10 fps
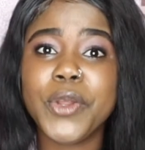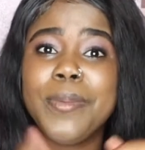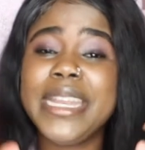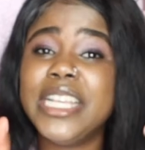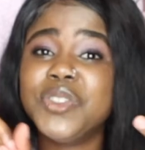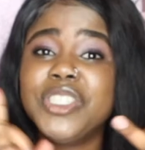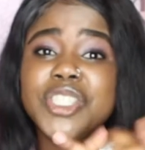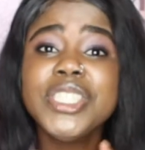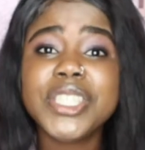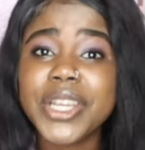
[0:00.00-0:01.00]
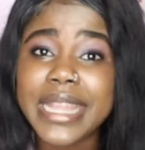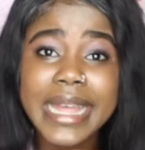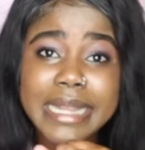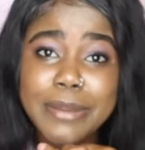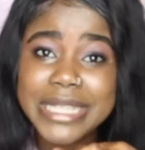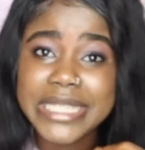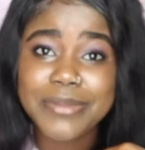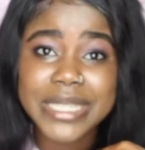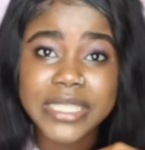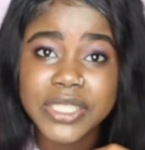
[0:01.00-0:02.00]
Nobody has registered that name as a
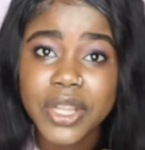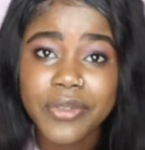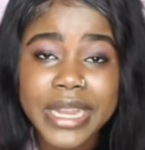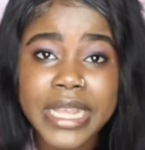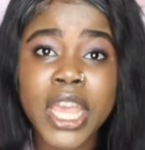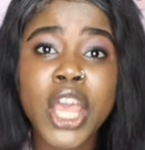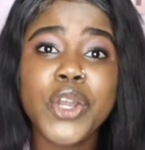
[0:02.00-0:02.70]
business already.